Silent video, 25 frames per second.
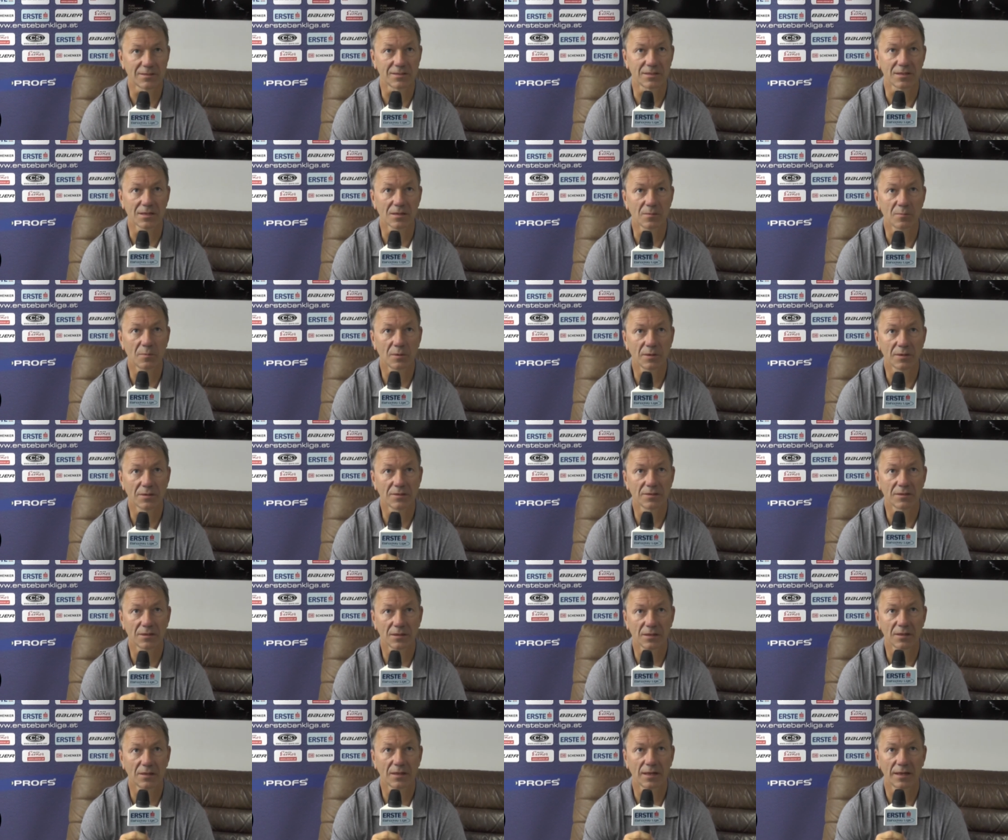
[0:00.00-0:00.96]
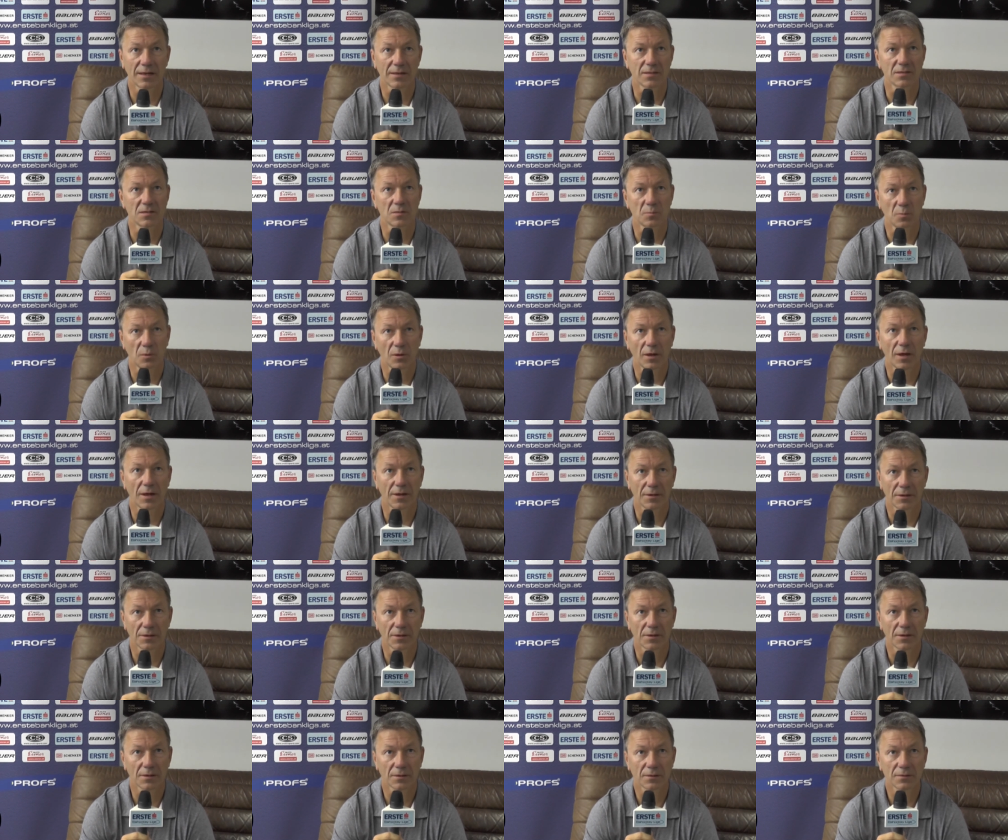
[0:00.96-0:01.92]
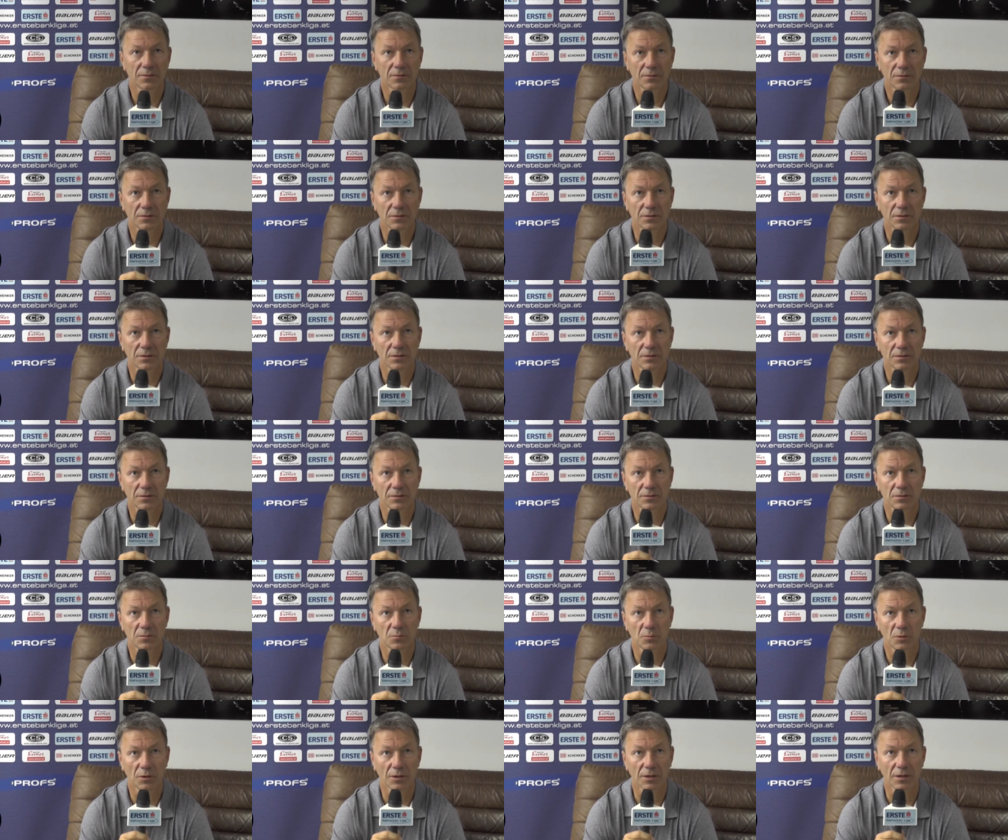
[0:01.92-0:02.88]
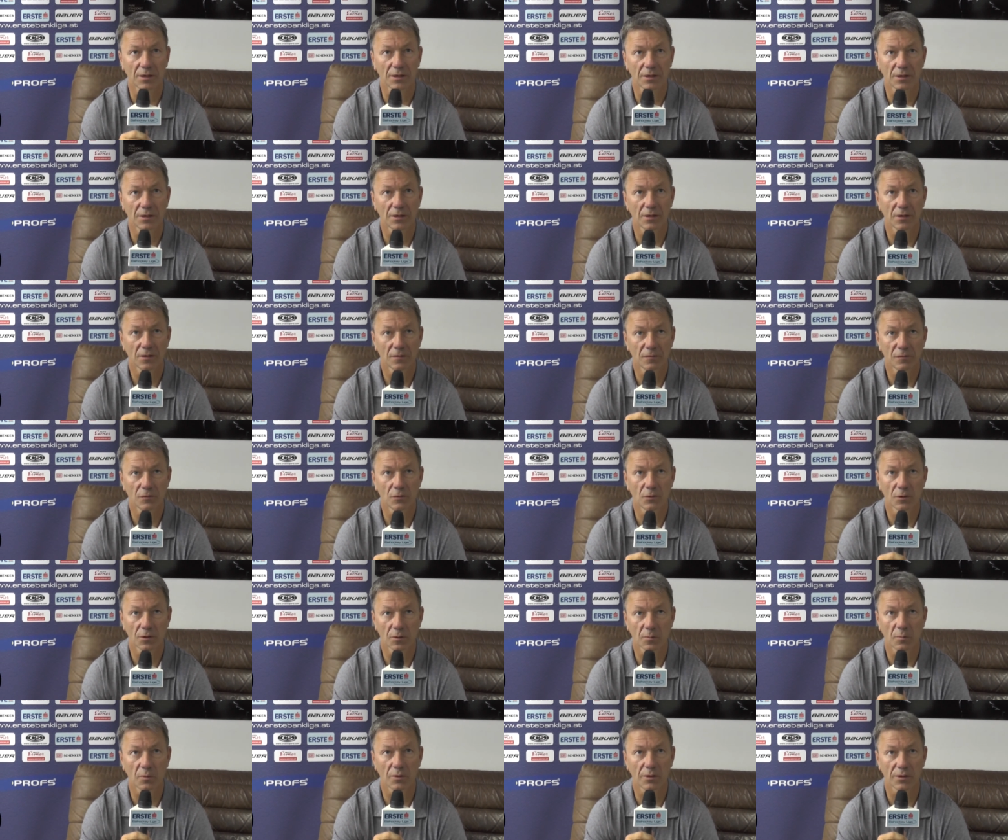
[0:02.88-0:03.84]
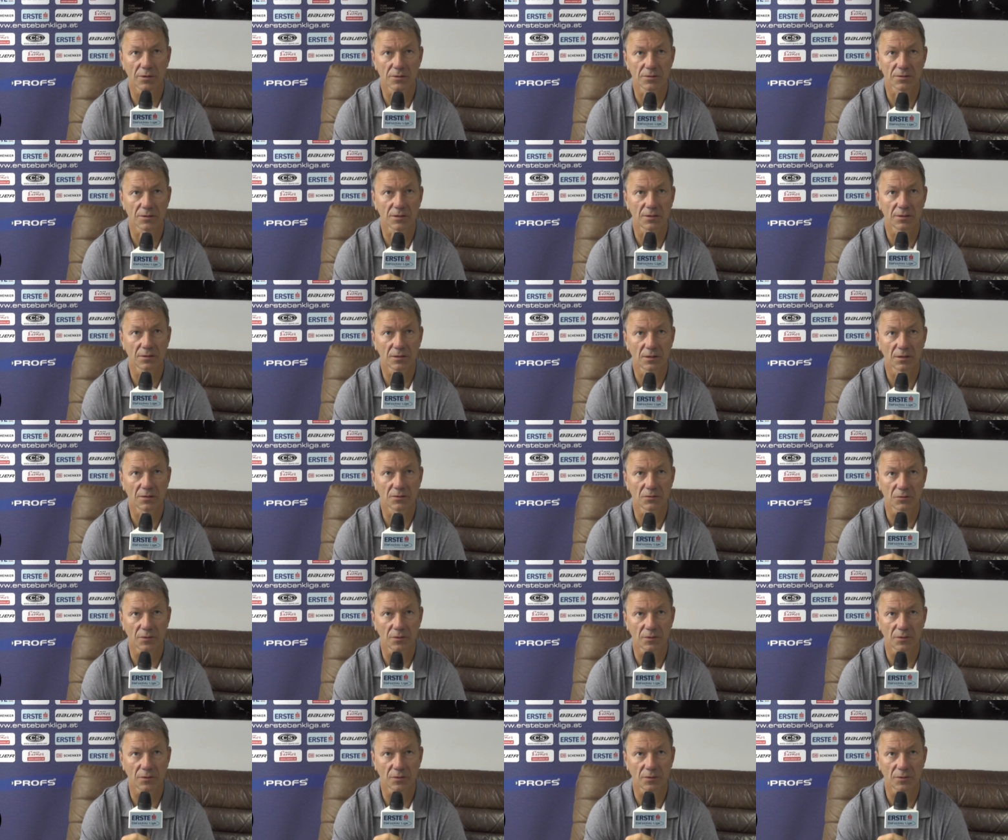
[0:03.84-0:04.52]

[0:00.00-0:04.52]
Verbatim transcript: see. But uh, that is the plan to, to to bring in a few other players on on